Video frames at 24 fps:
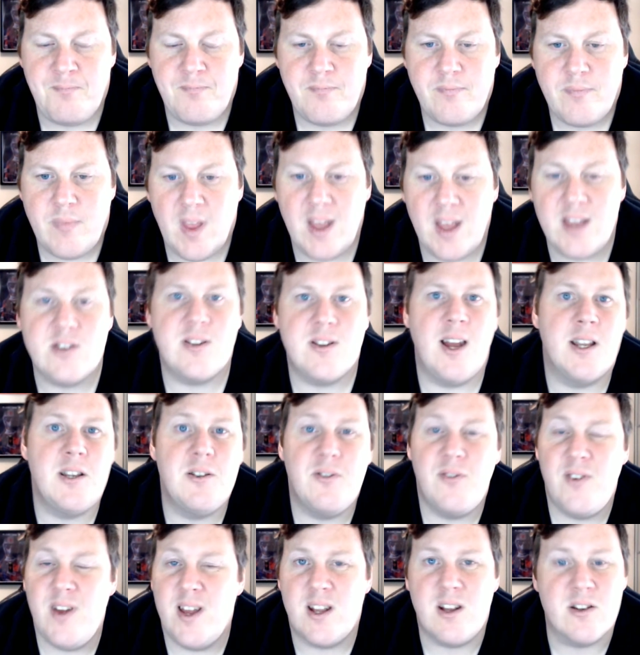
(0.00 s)
Inside
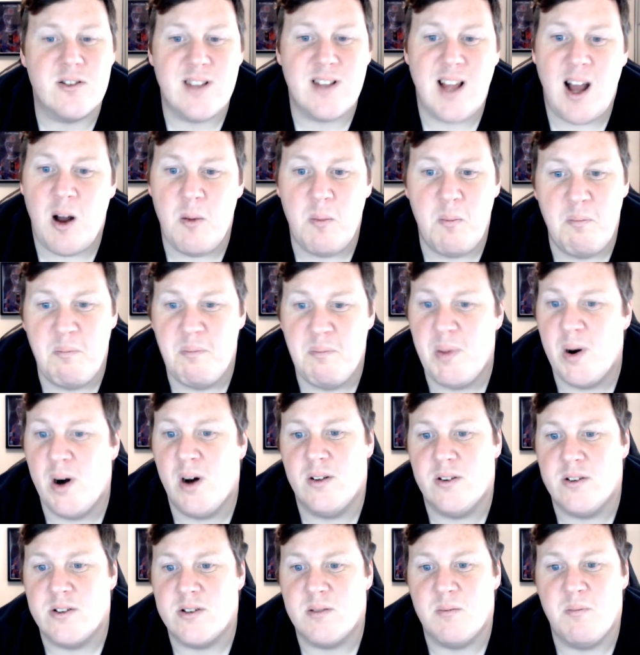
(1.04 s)
your vehicles now,
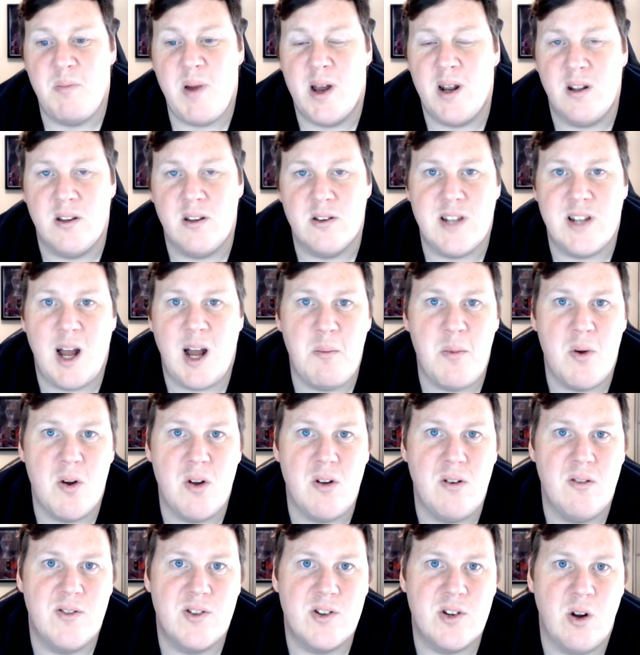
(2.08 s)
buttons and pedals now
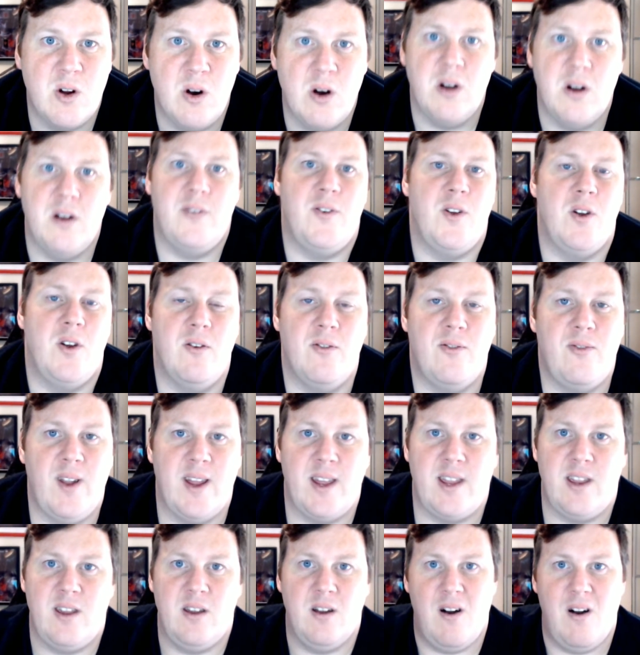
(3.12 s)
move, so if you
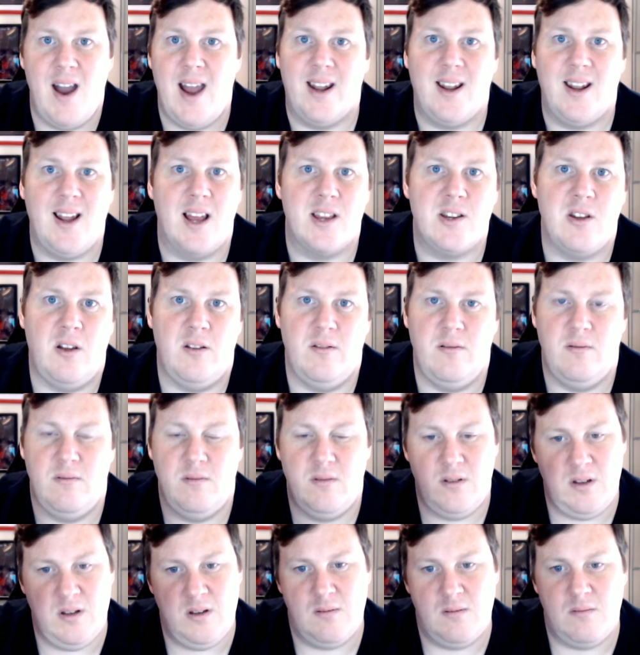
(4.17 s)
flick your headlights on,
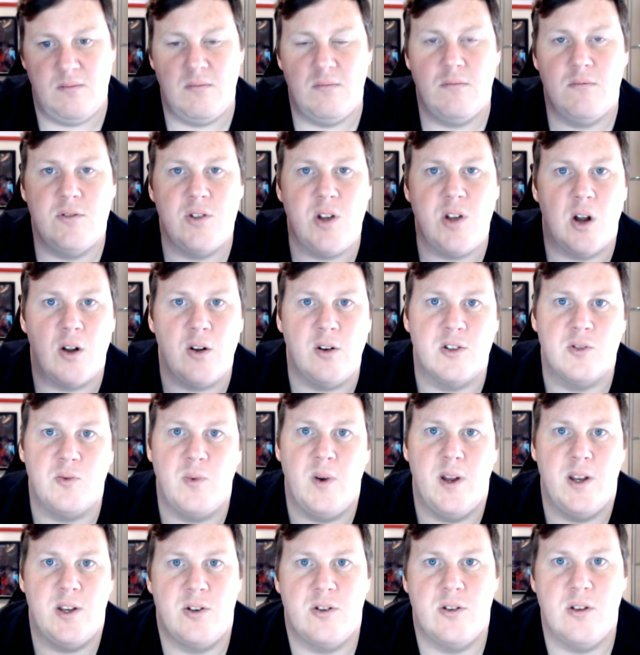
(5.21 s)
the toggle
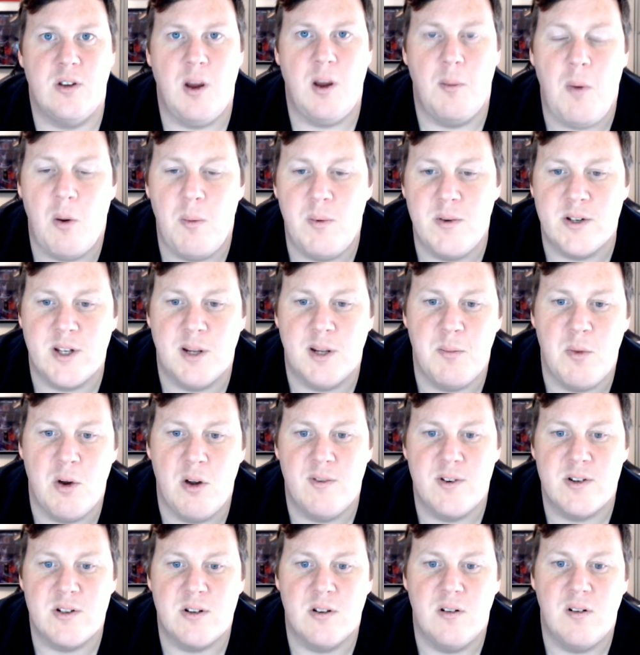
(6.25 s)
switch, I'm hoping it's going to move
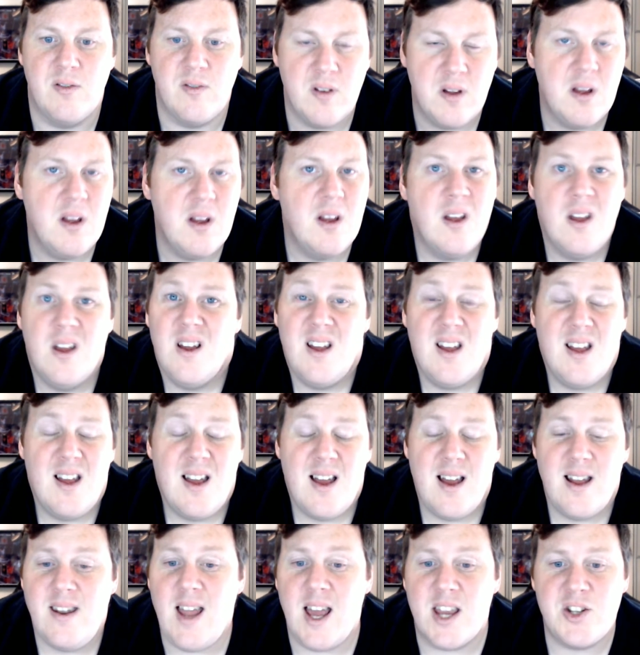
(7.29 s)
and stuff.
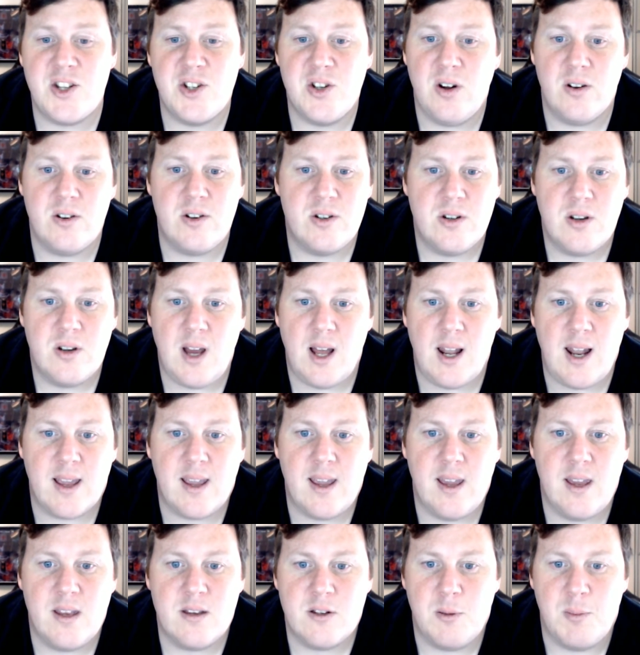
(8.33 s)
Nice touch, I like
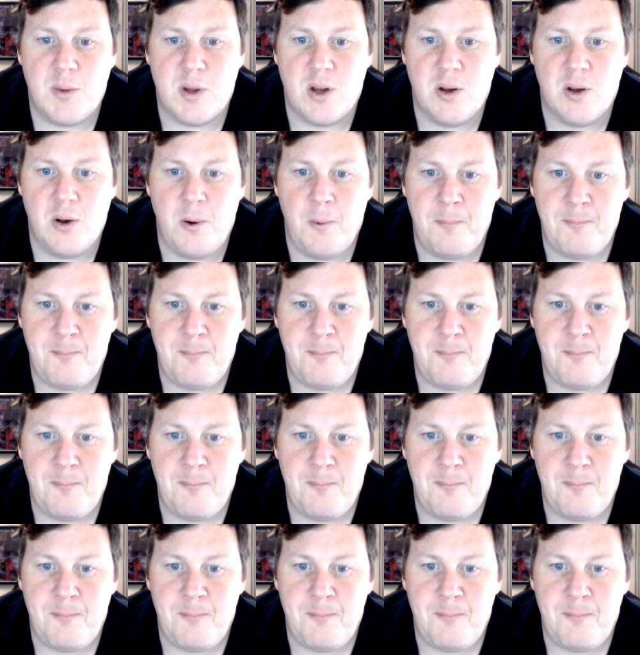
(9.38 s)
it, it's going to be cool.